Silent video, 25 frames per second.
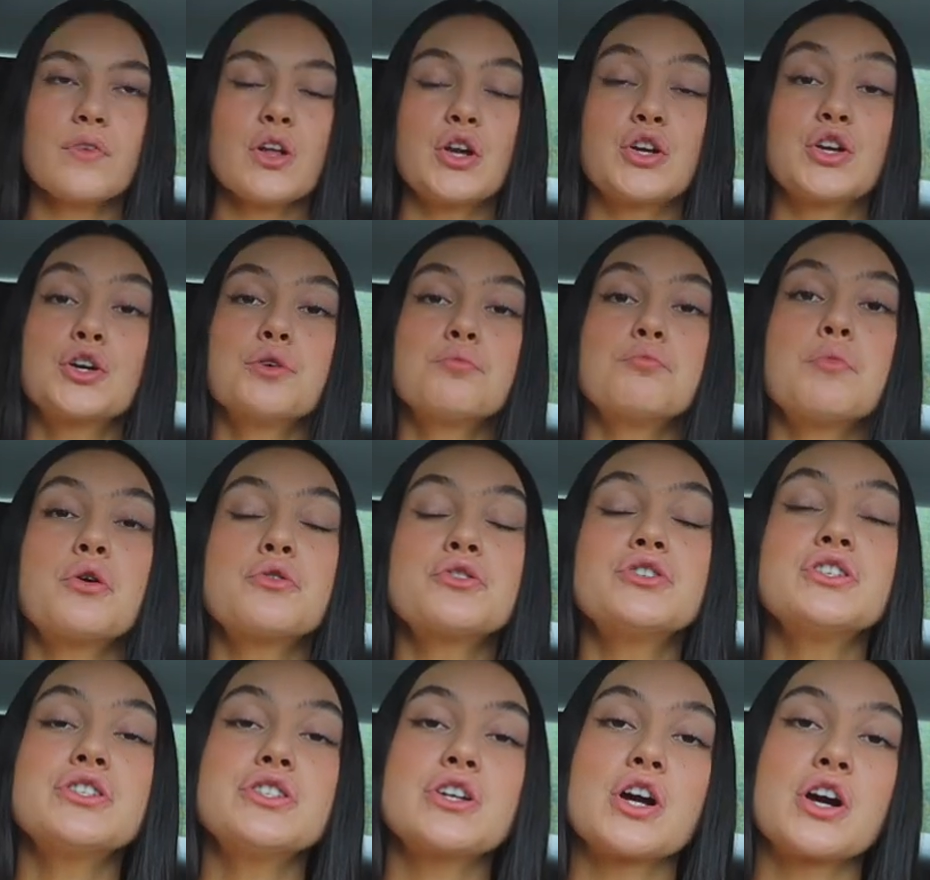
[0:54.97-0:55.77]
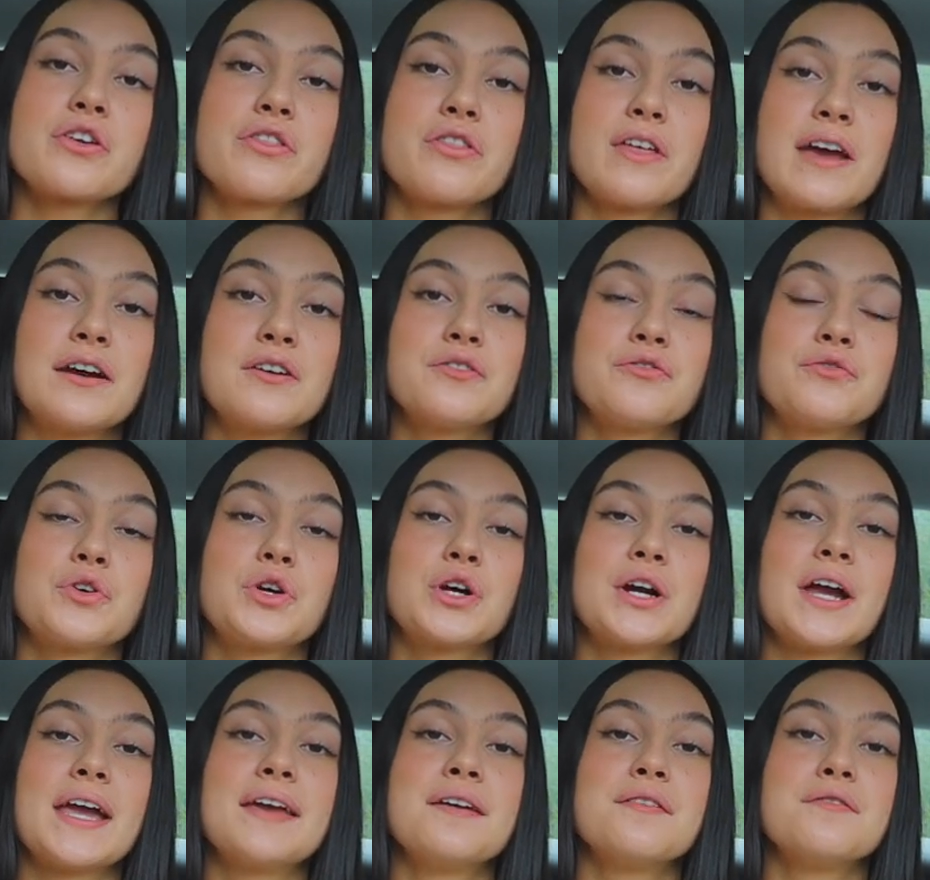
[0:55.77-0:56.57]
Your emotions are there
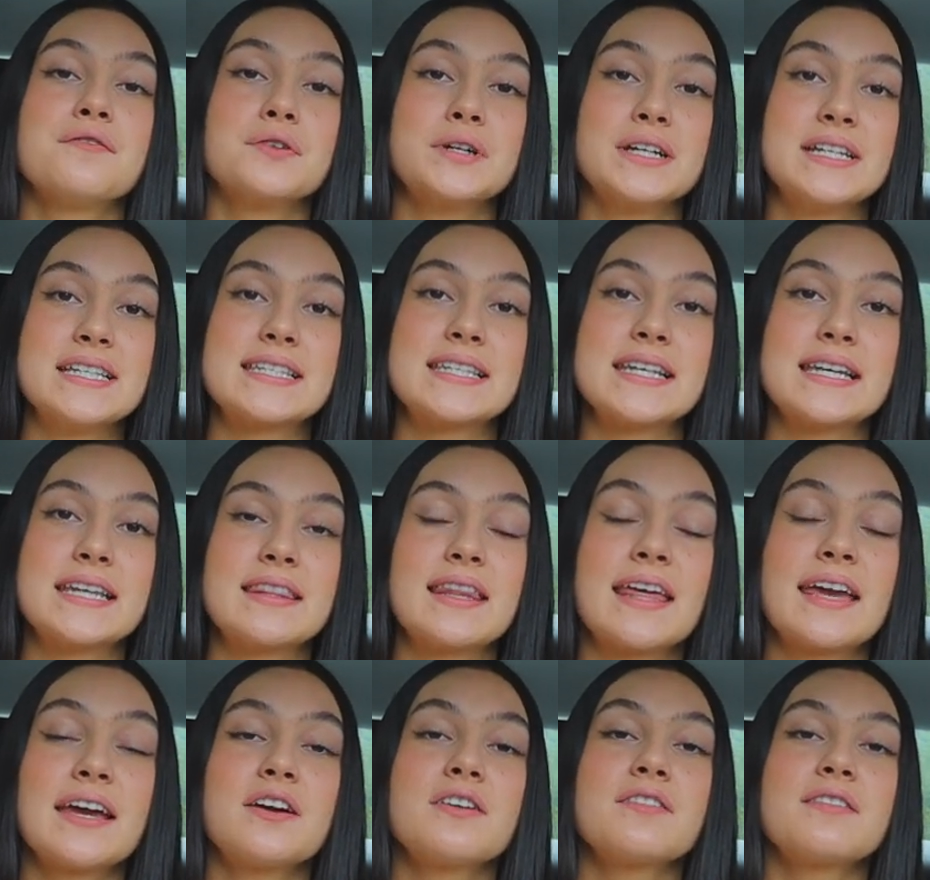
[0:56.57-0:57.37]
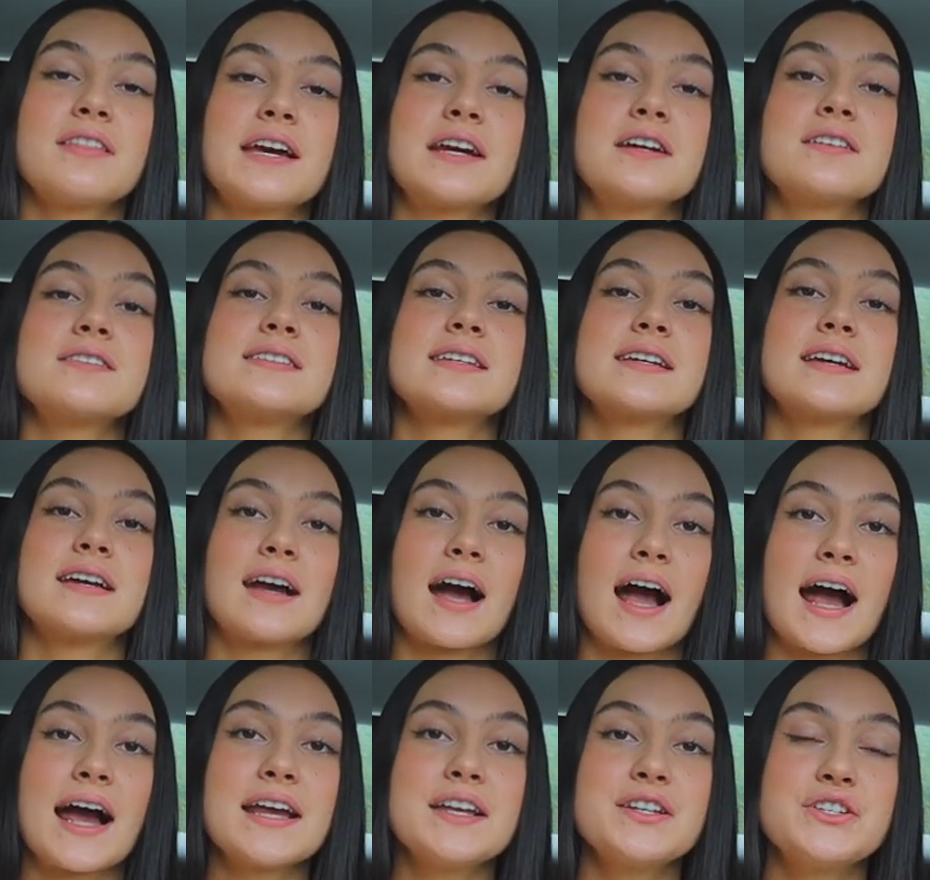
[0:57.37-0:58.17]
for a reason. They are there to
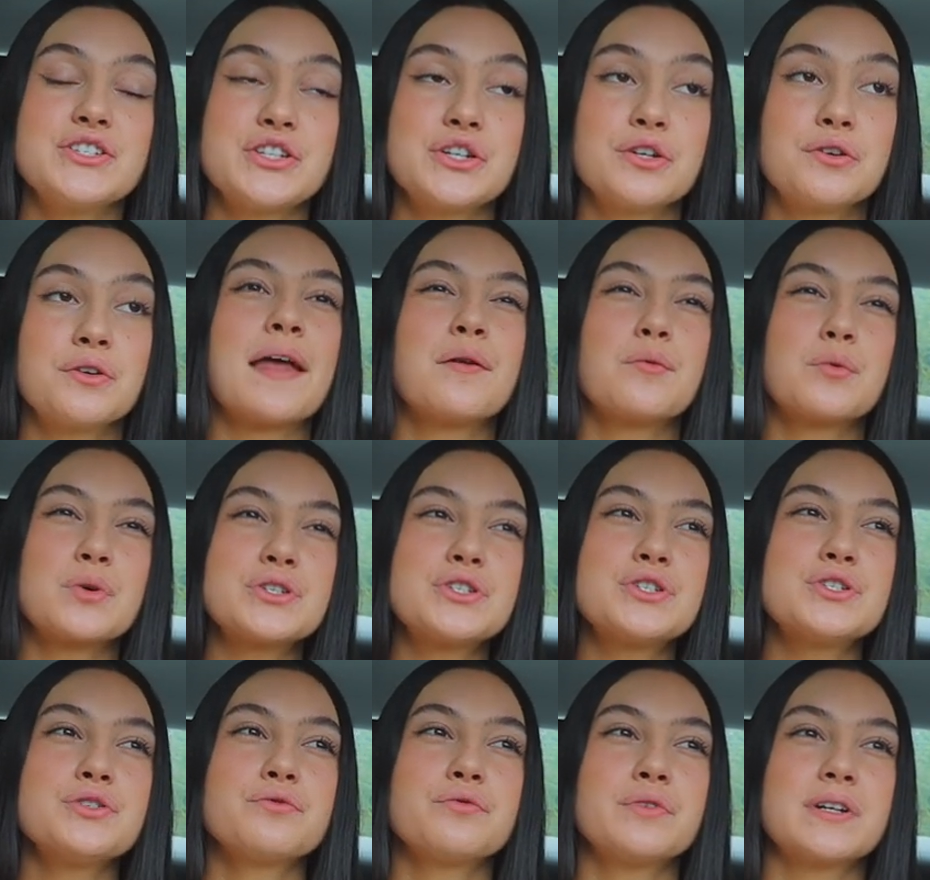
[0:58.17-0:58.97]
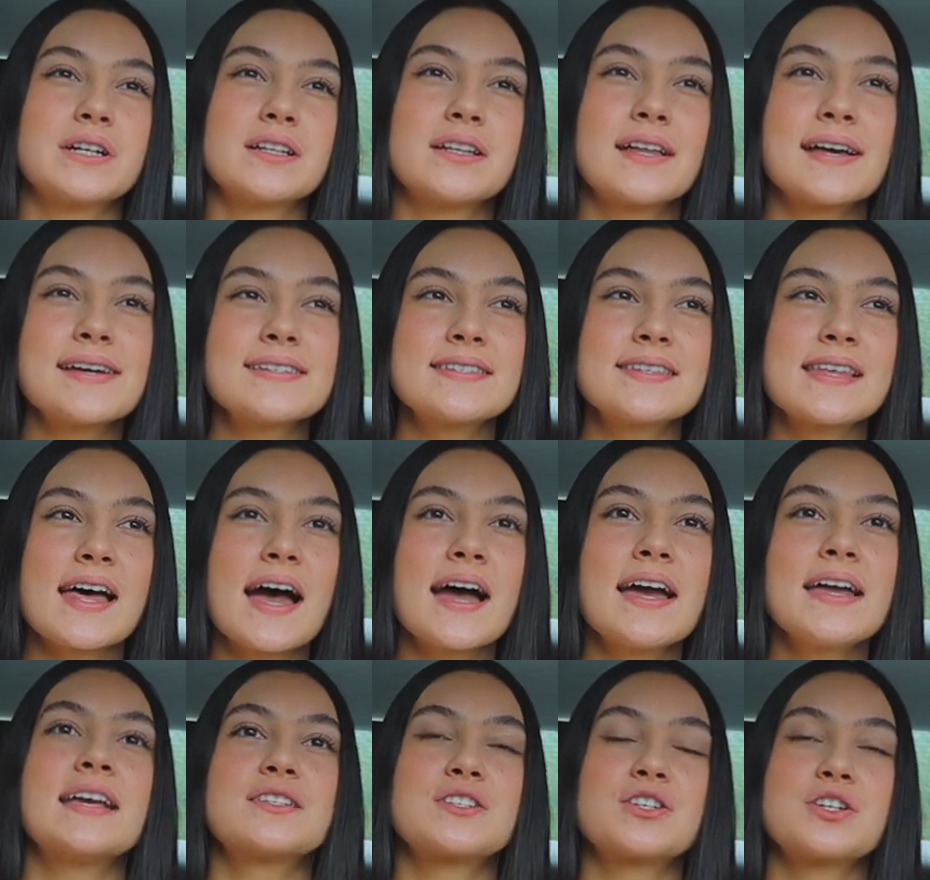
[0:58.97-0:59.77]
guide you. And once you realize
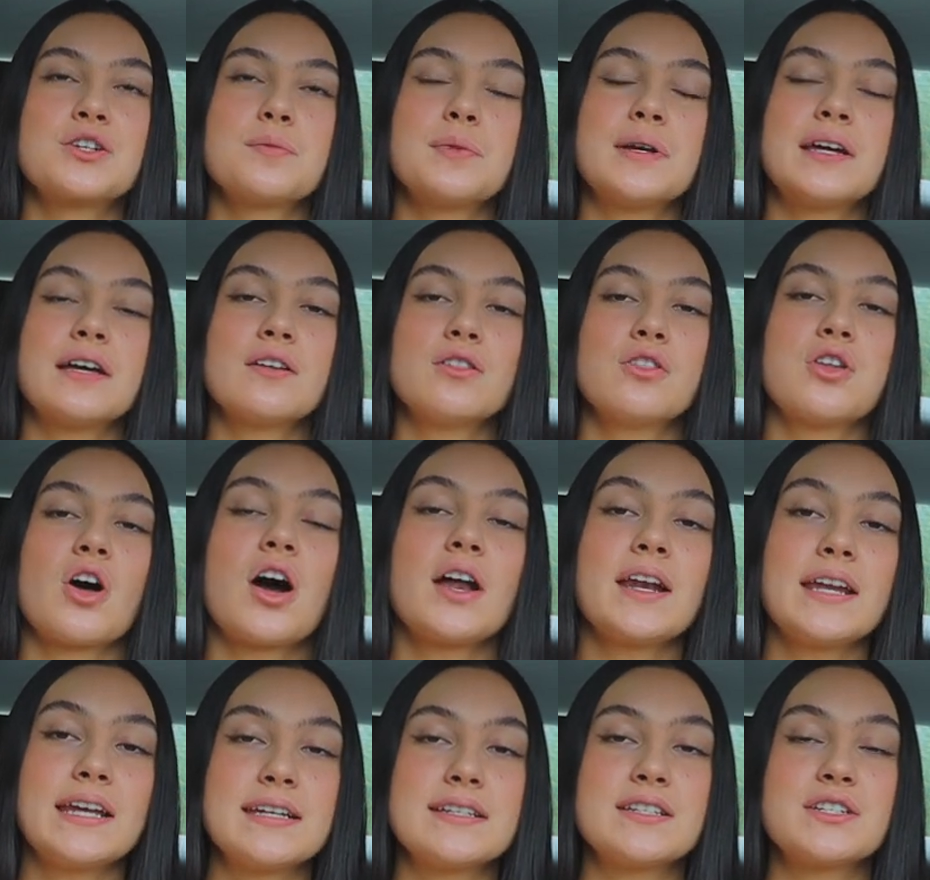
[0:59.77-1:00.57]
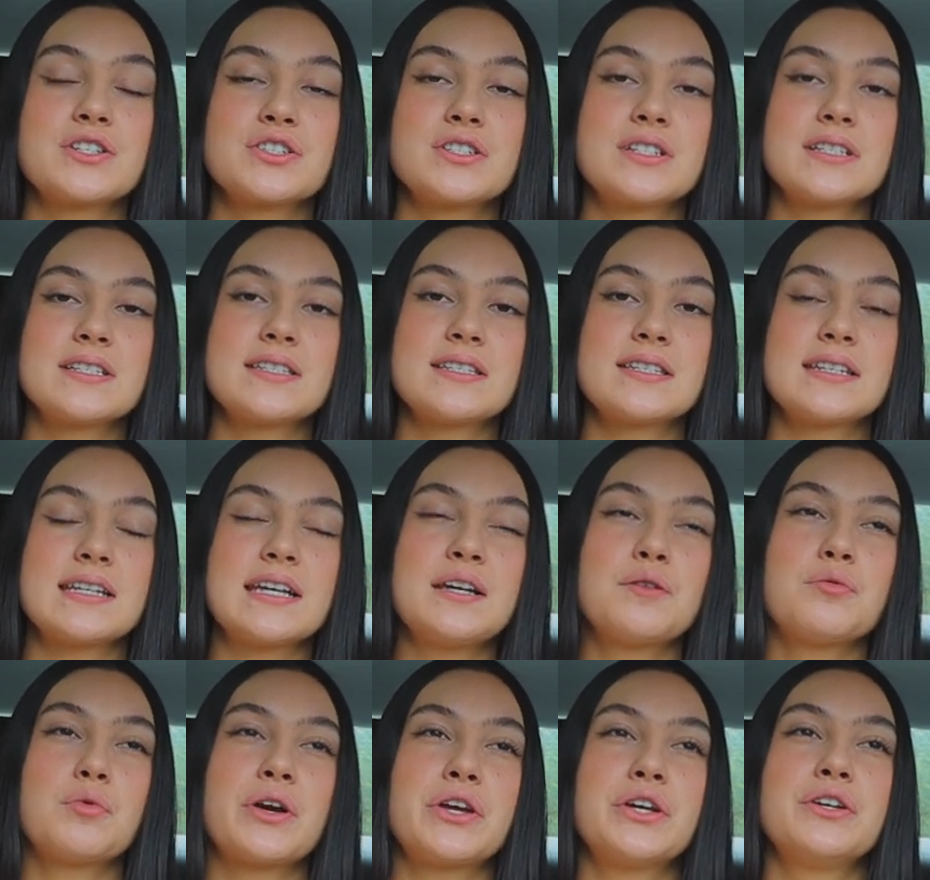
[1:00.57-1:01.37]
that, it's going to be a lot easier to
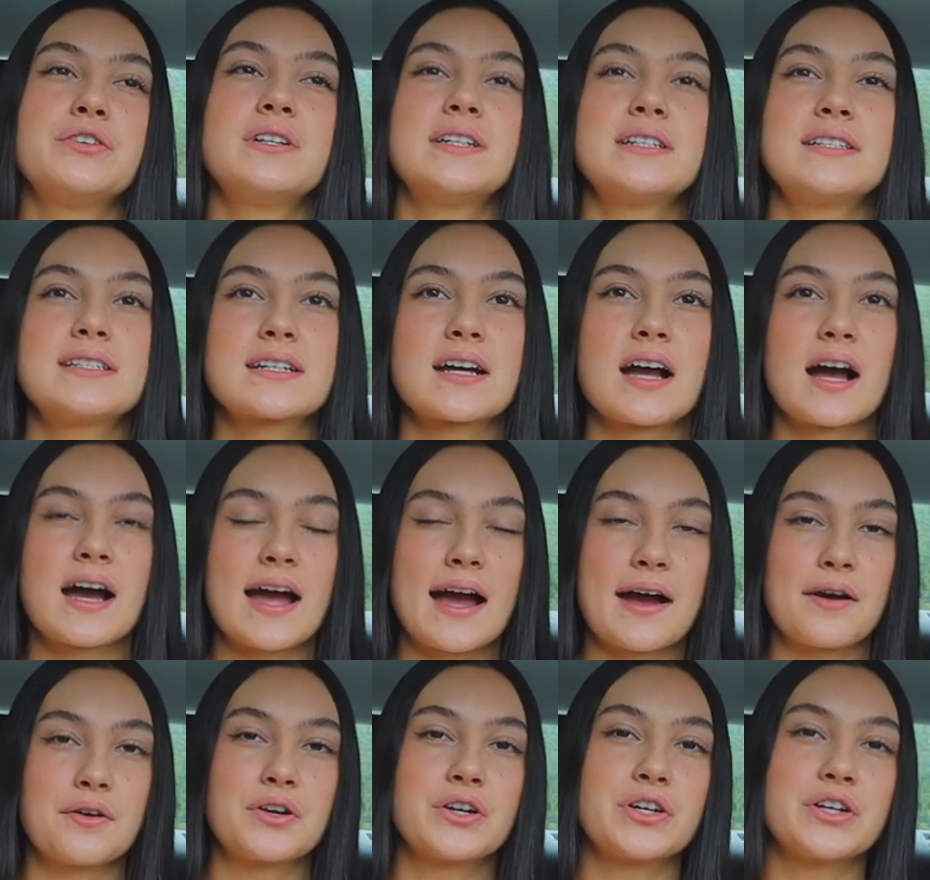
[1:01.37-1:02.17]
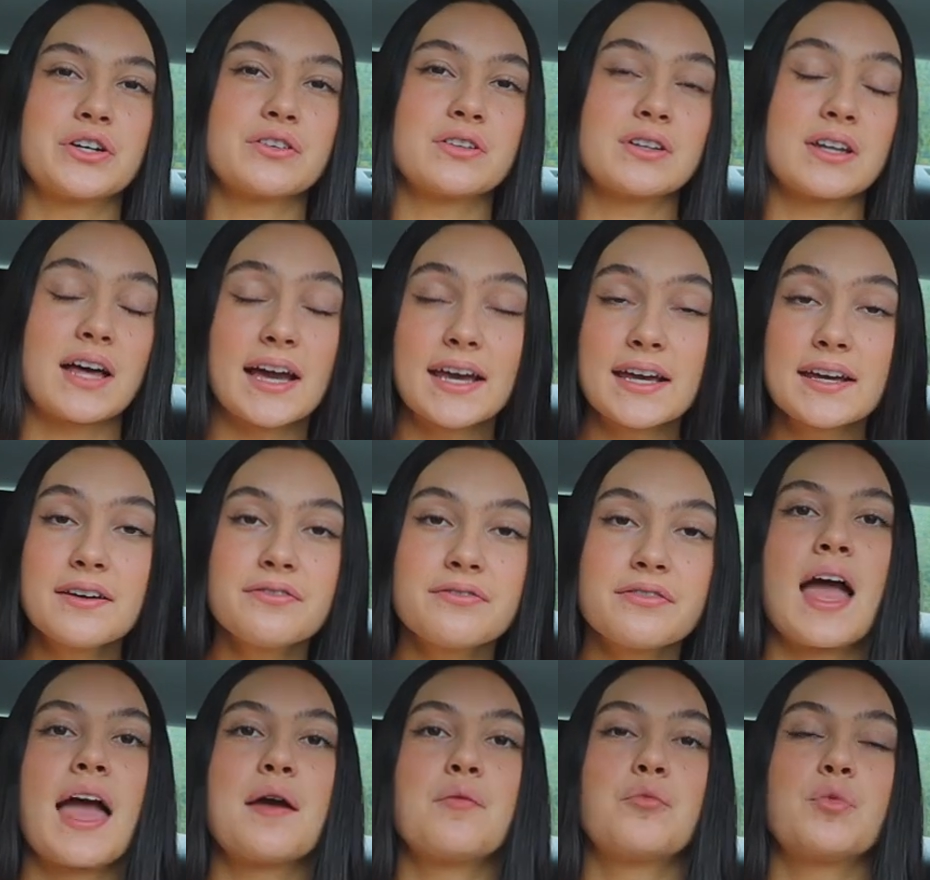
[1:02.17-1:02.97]
see what you need to cut out of your
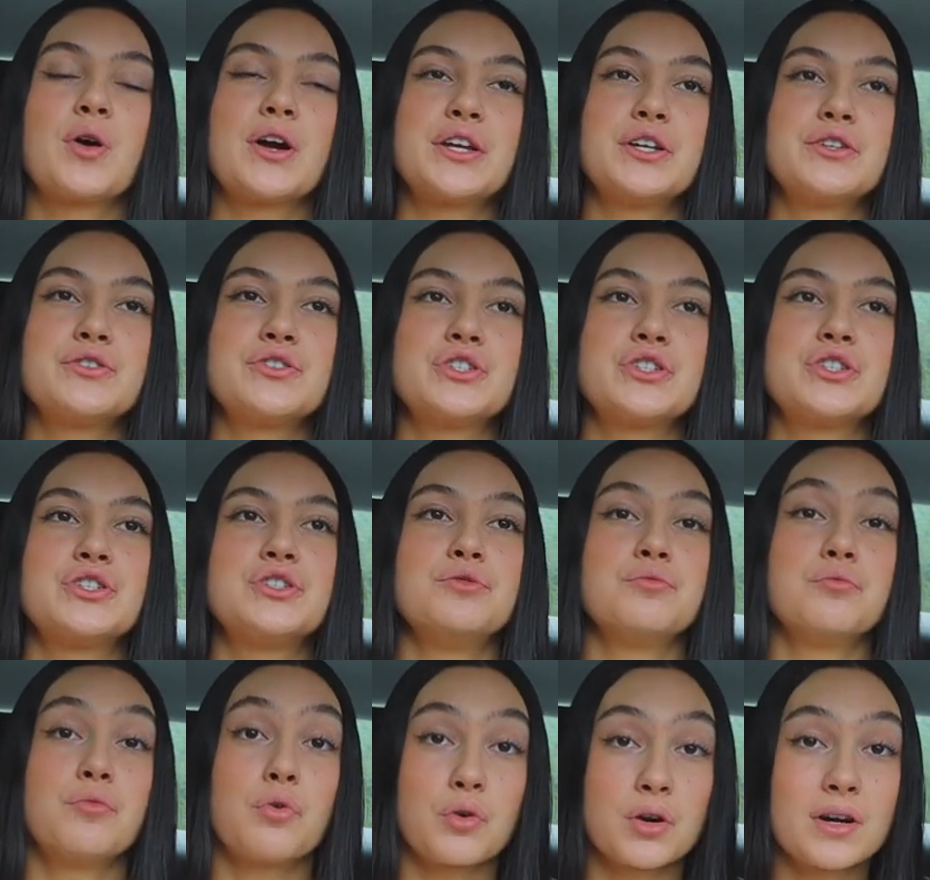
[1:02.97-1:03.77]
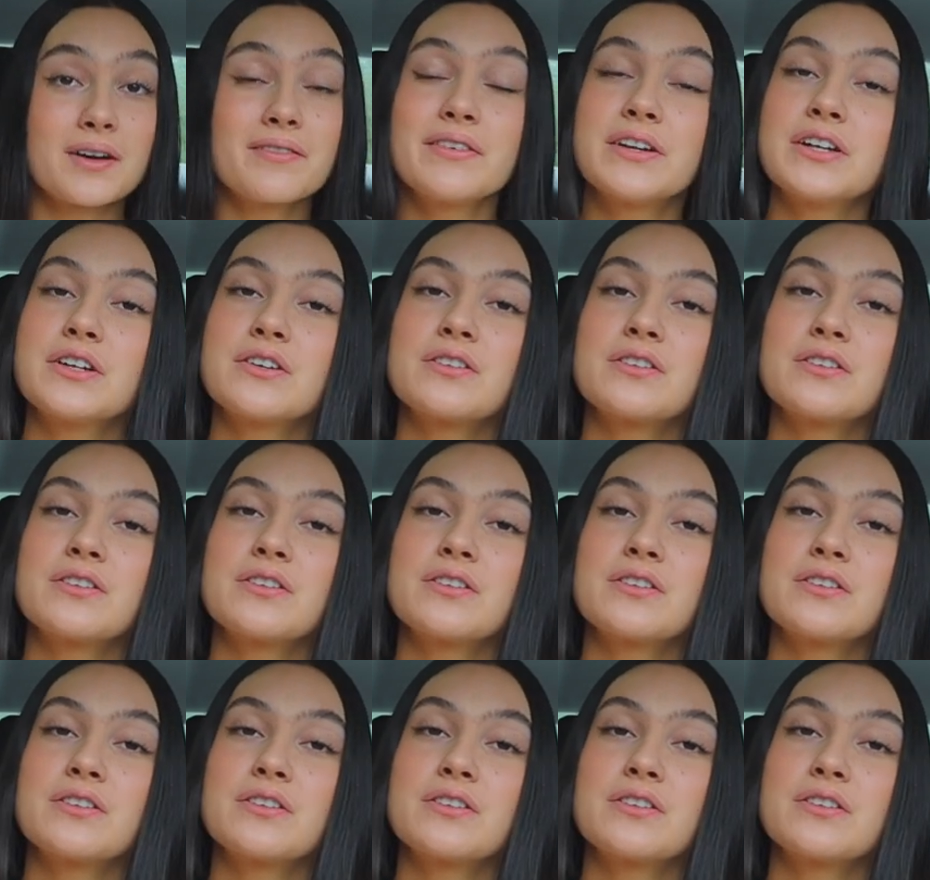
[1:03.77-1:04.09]
life and what you should do more of in